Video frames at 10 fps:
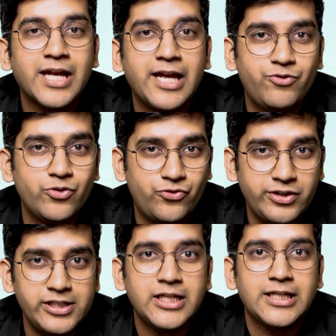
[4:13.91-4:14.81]
If you
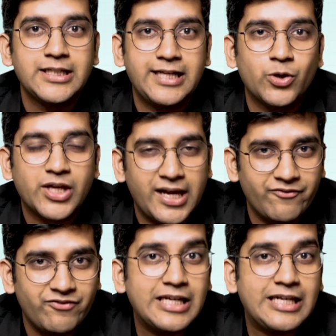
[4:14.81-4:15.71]
feel that, okay,
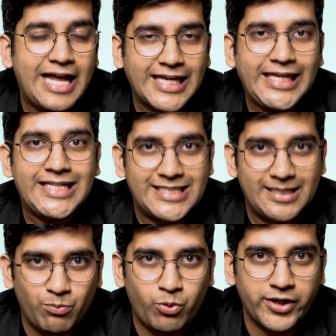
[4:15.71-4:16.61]
we are lacking at
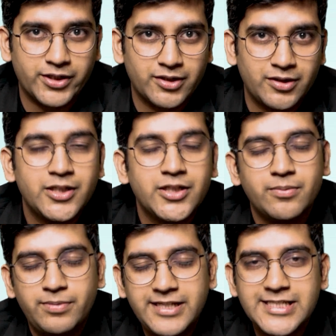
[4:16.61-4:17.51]
some point,
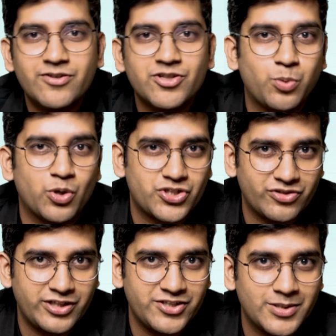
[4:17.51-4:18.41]
please give us positive
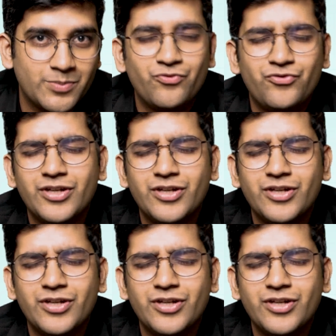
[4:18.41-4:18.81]
criticism.